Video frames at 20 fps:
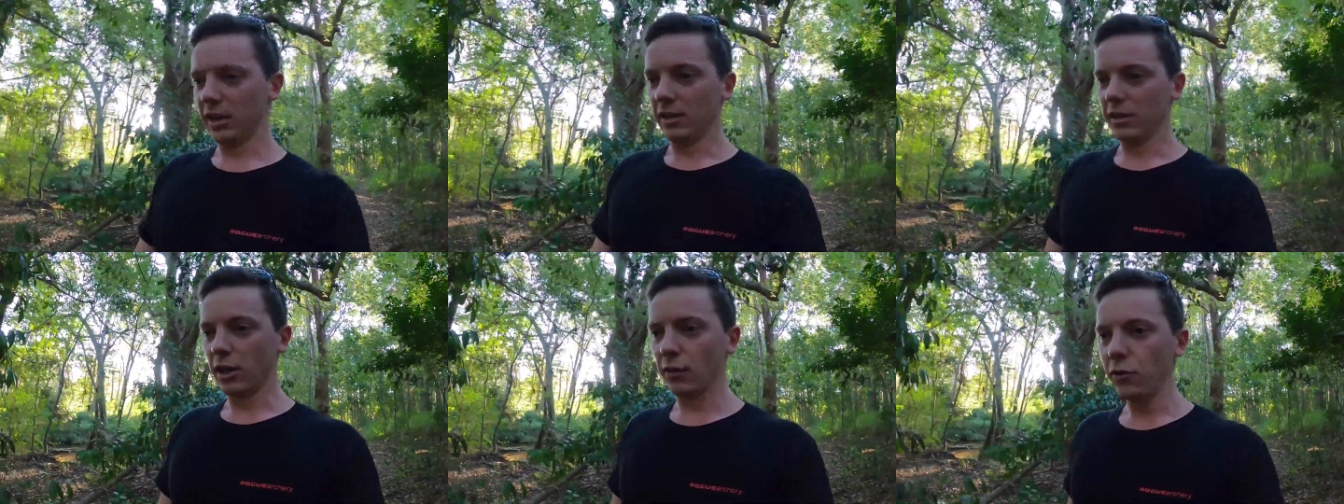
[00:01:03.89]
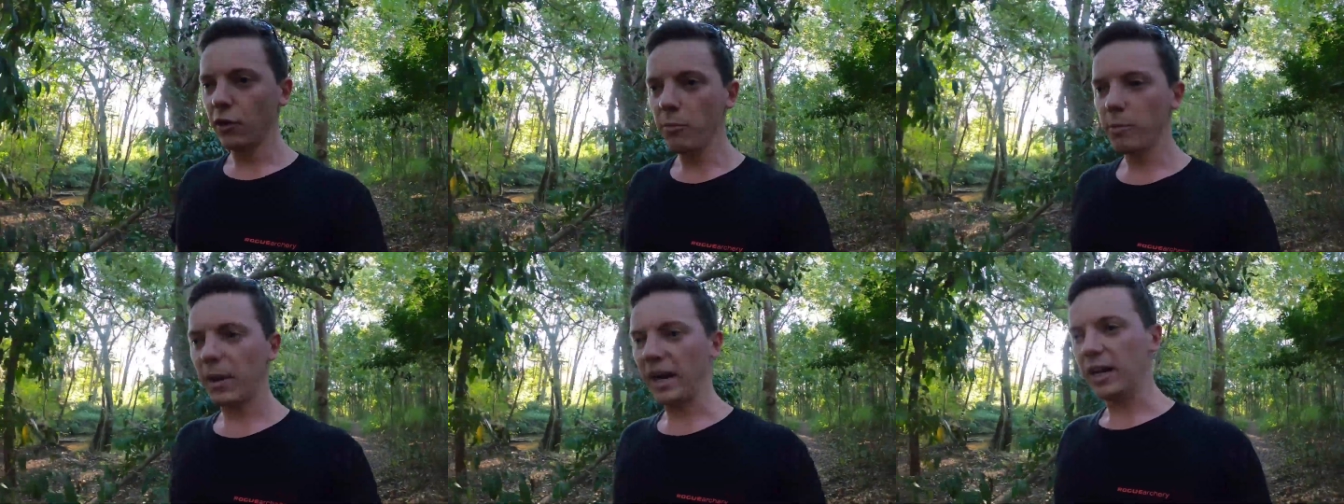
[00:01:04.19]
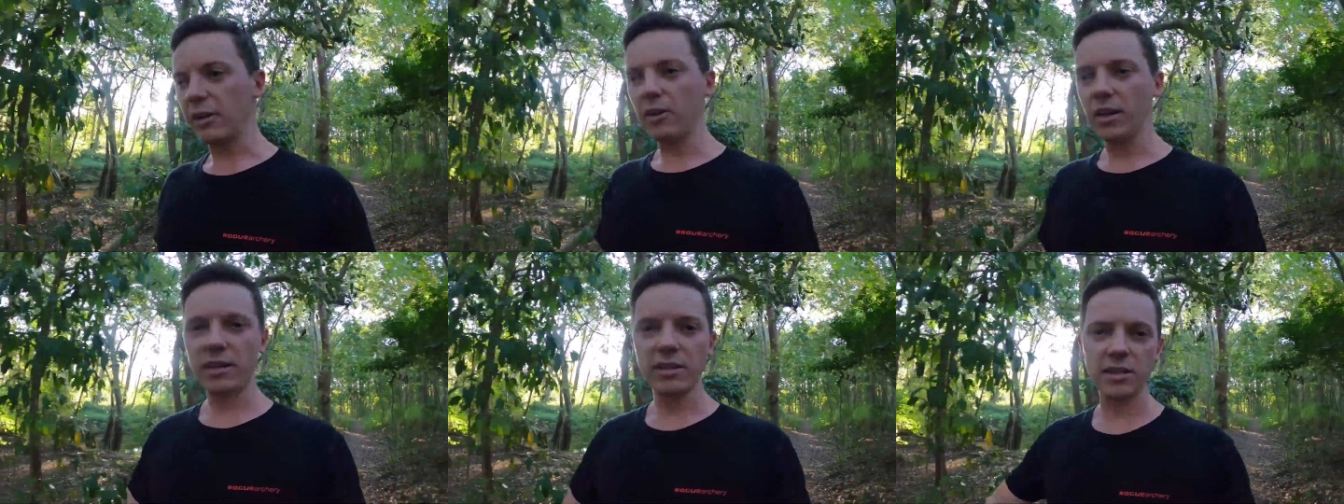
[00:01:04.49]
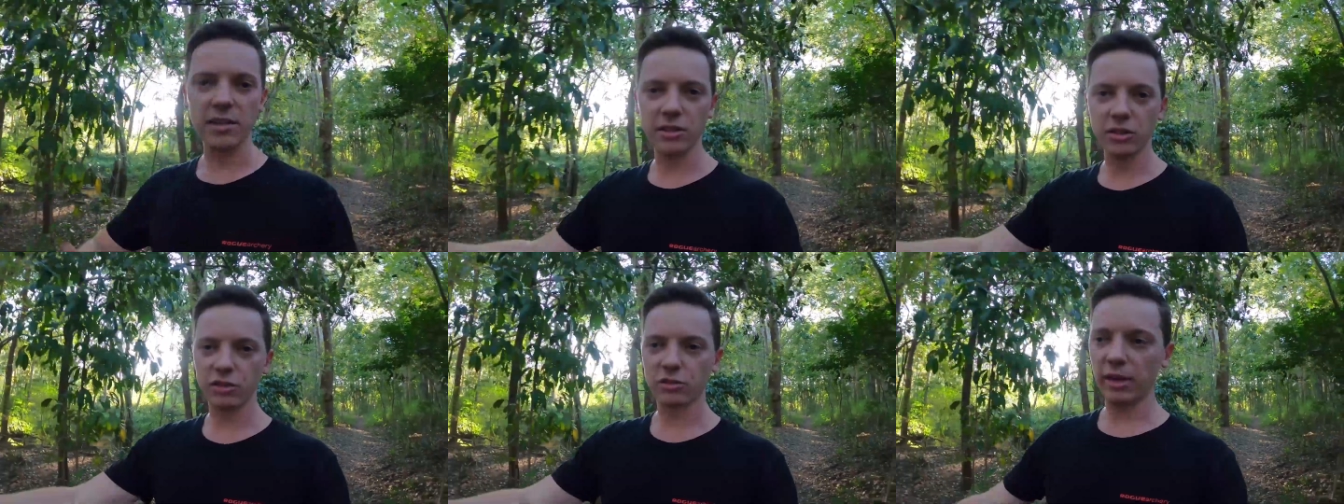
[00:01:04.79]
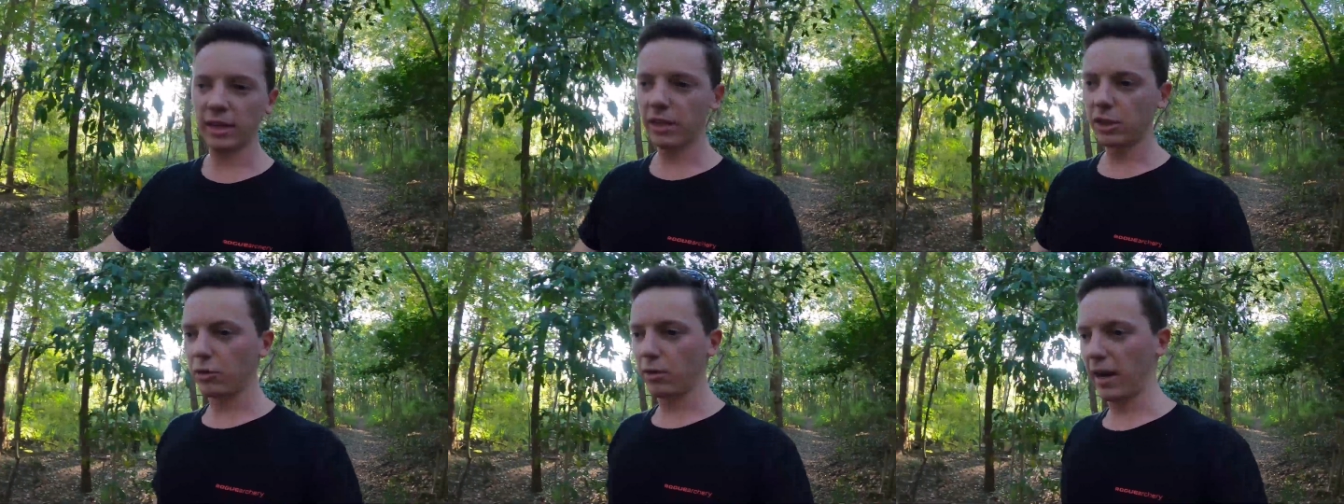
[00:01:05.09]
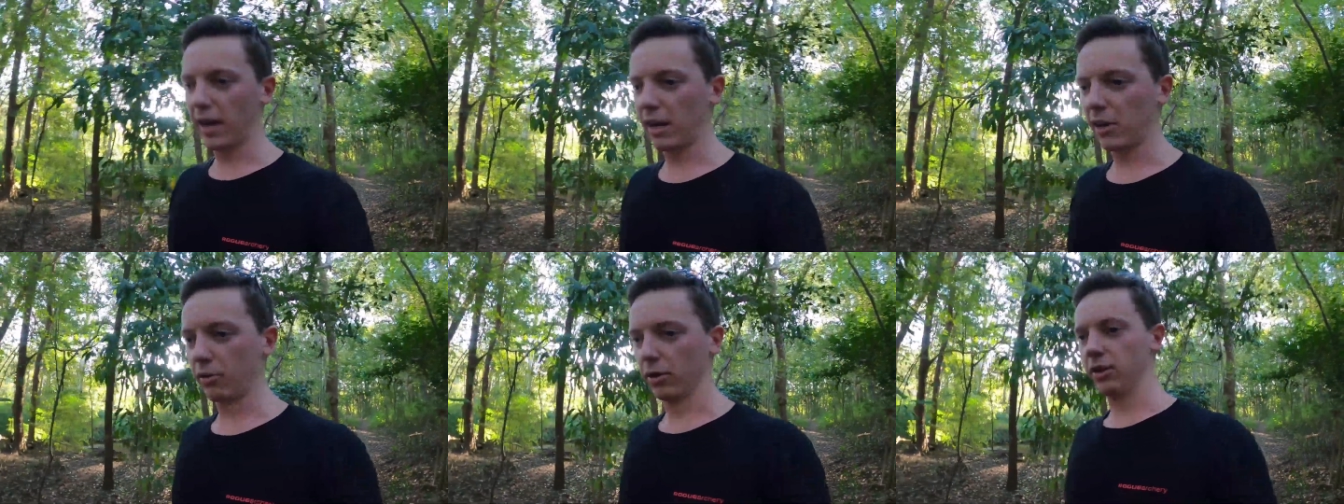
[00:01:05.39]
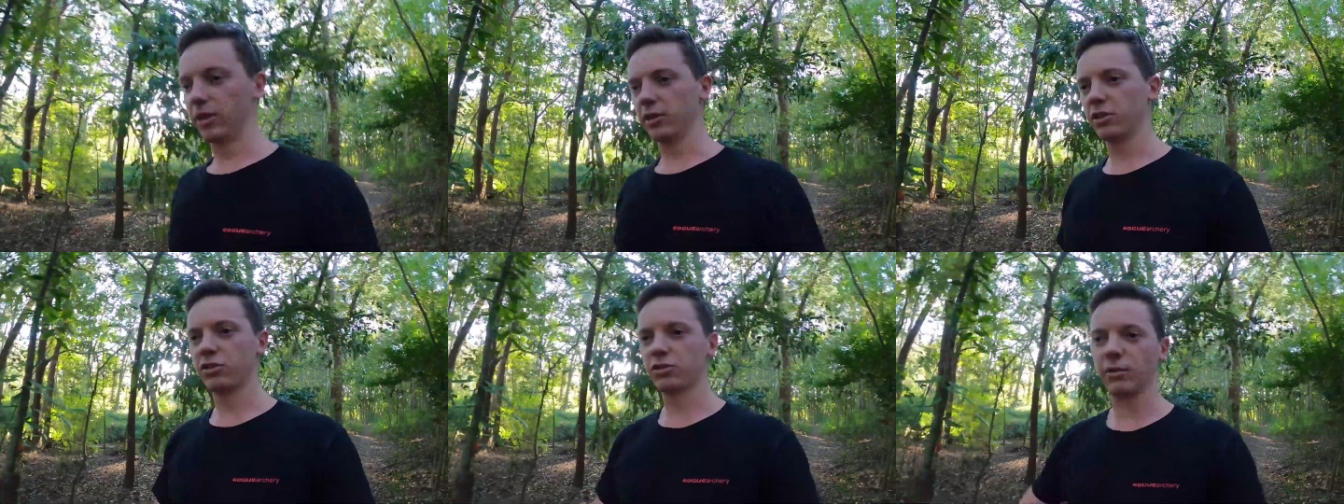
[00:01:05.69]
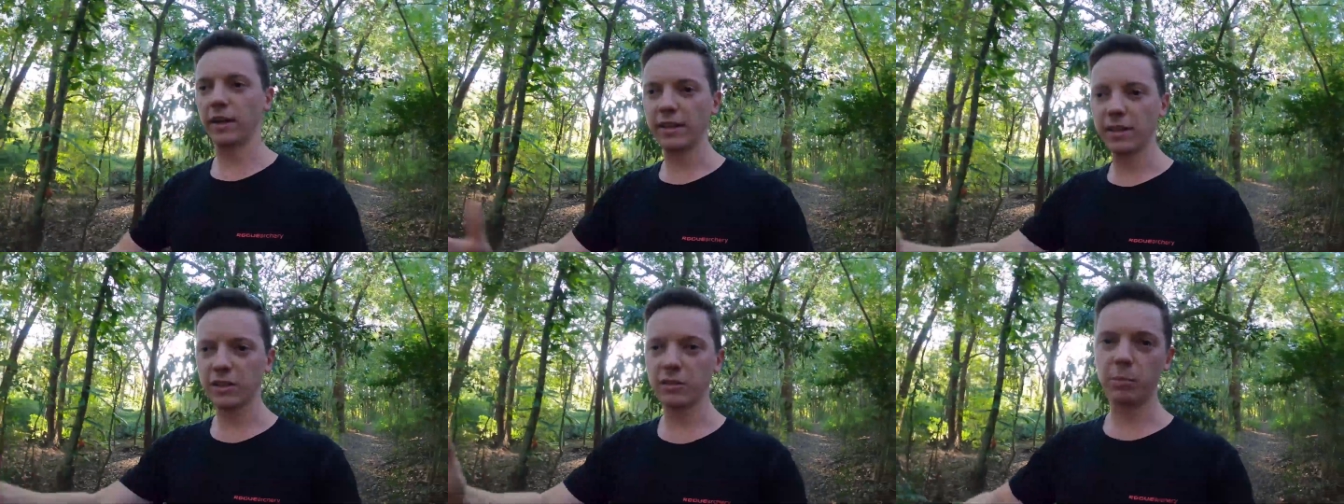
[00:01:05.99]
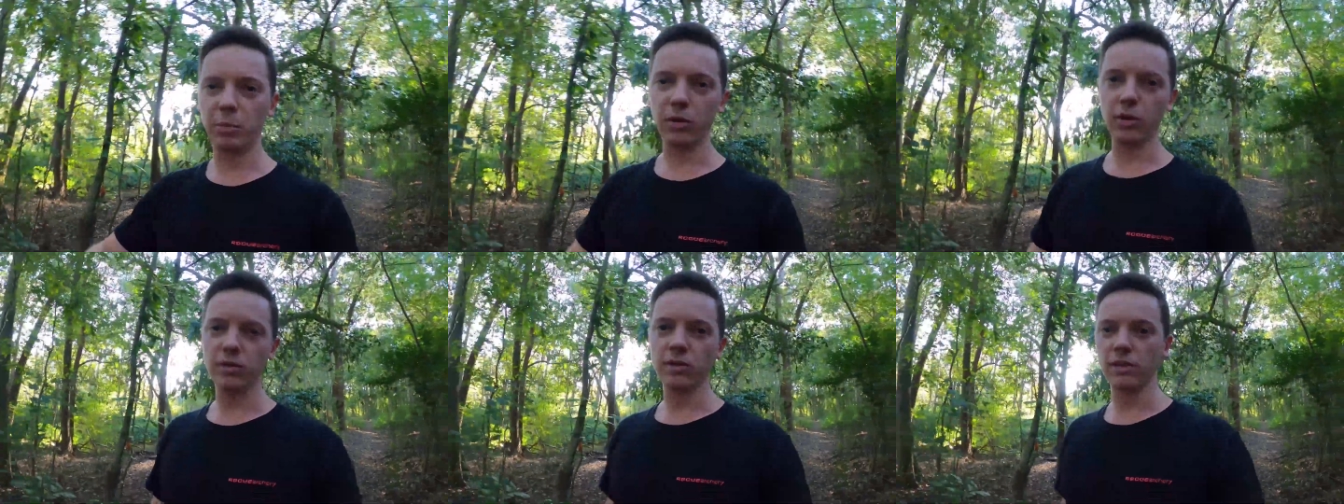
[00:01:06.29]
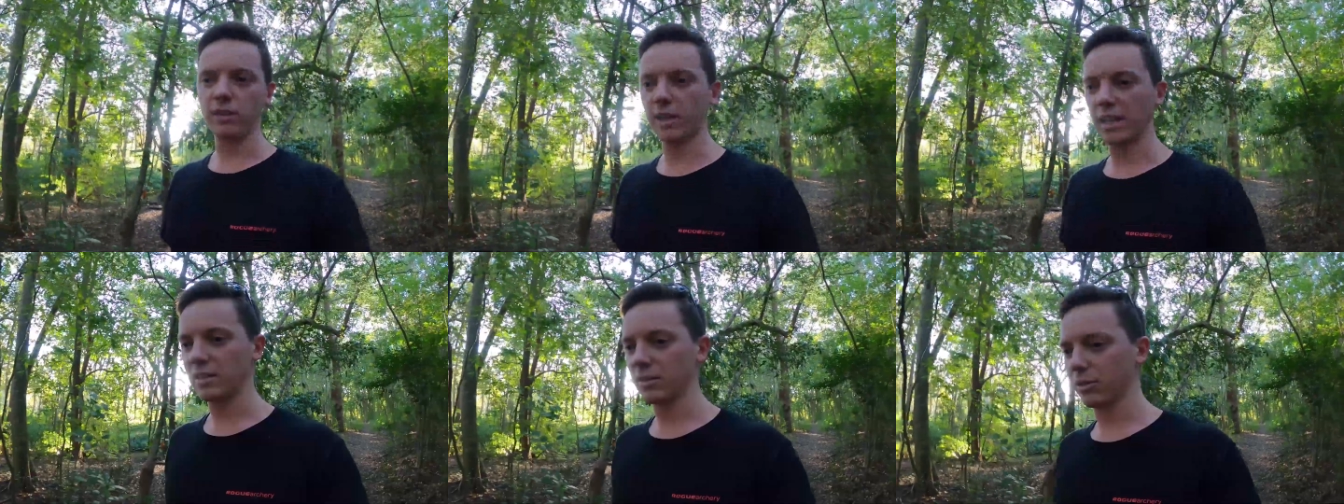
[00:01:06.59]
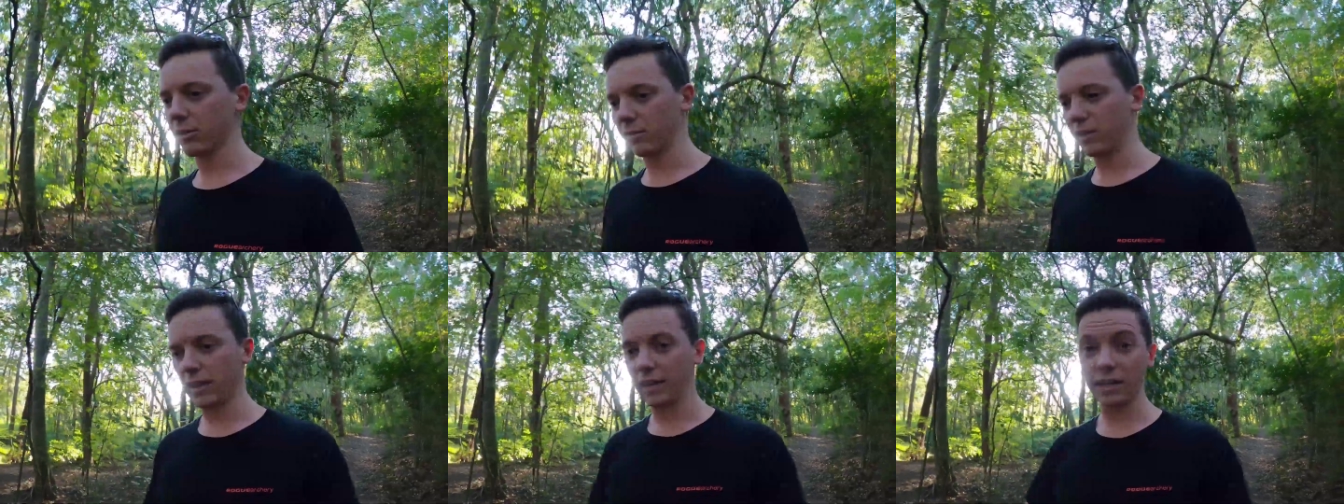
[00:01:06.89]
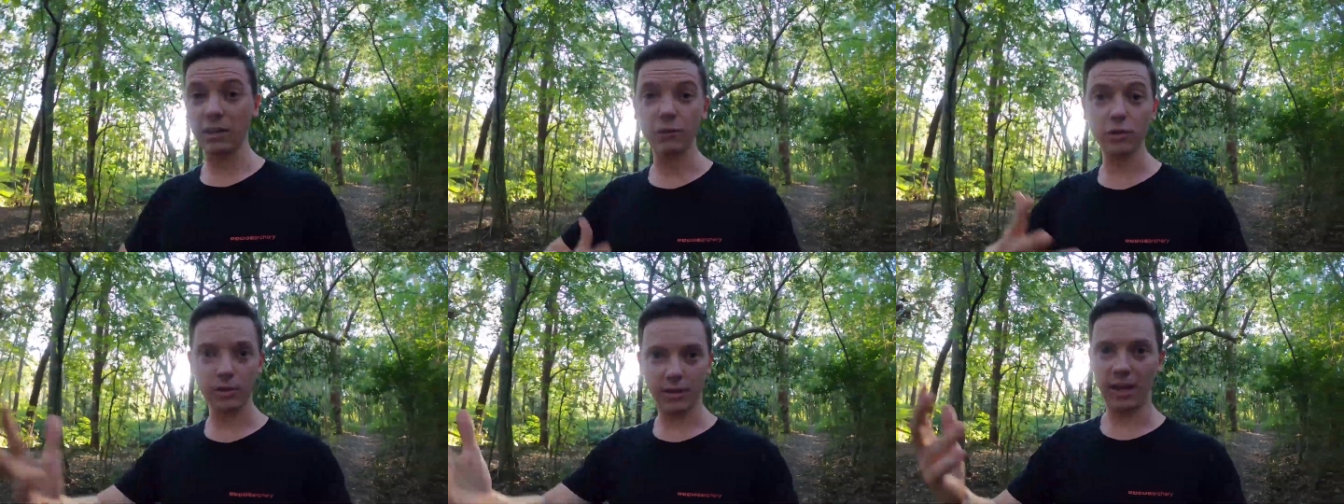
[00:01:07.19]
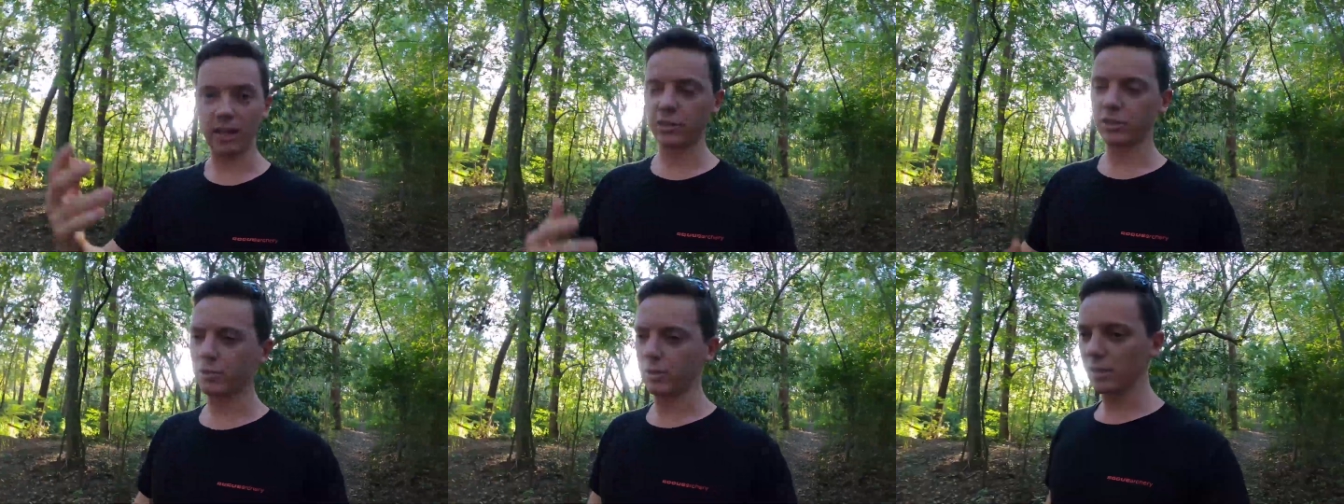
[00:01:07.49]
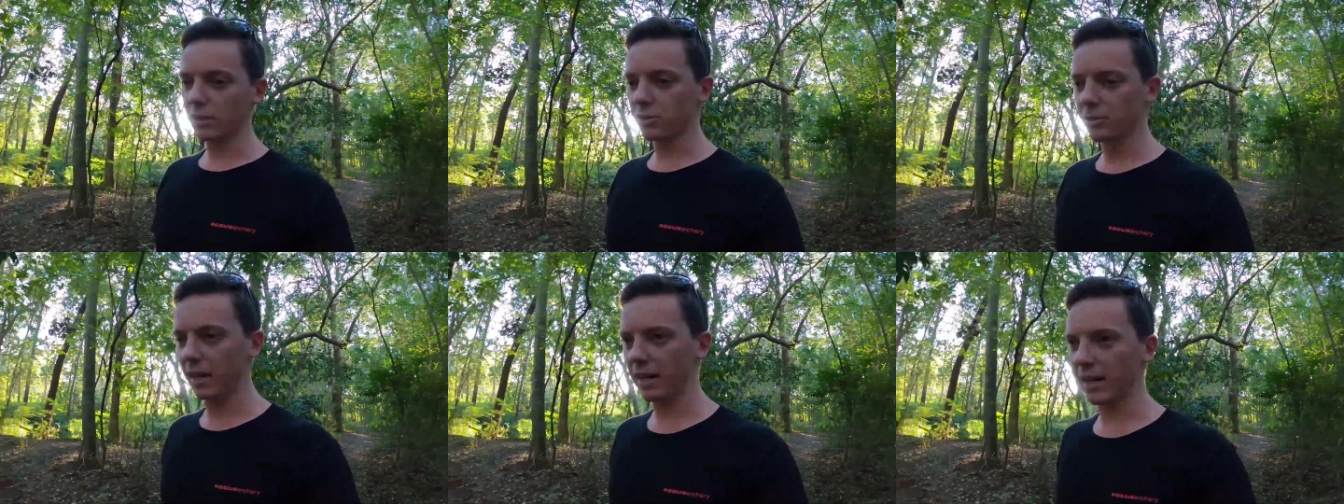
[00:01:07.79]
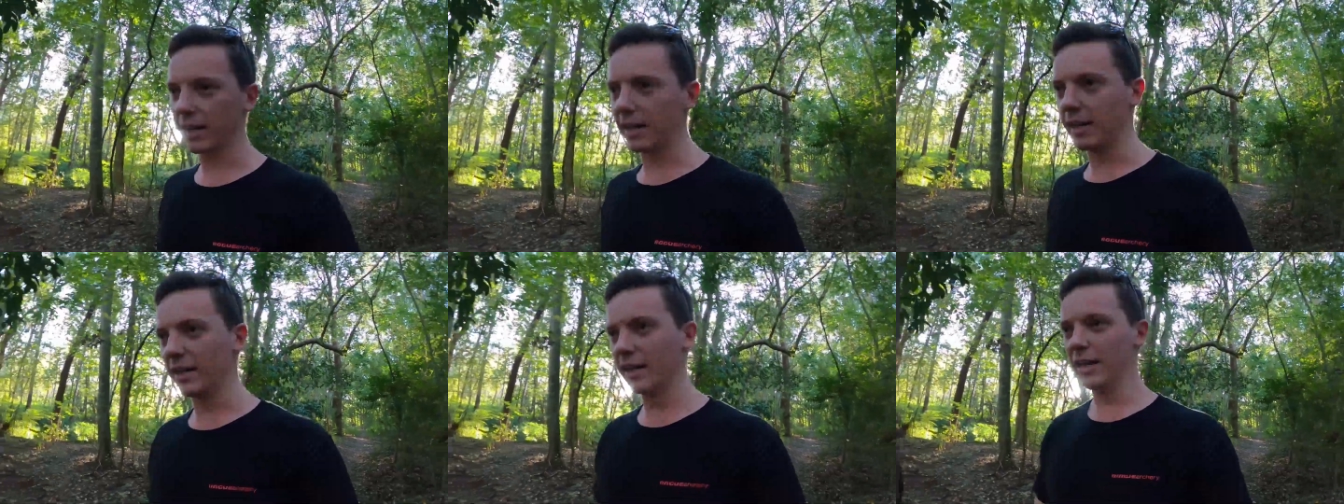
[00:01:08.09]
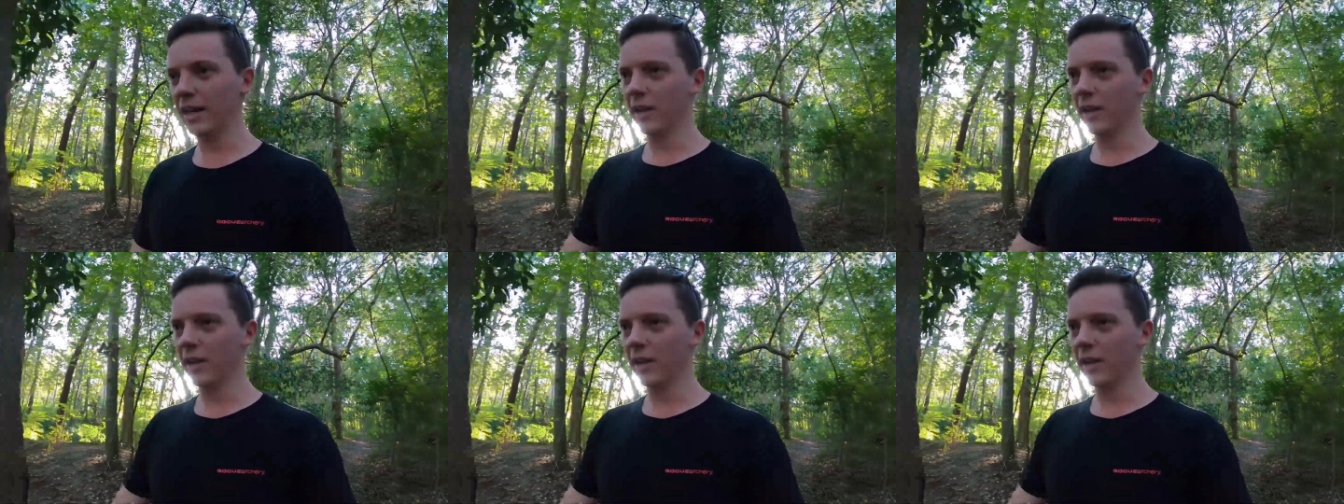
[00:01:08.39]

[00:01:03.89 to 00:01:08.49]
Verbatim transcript: So if your background is in strength training or in strength sports and that sort of thing, and if you like strength training,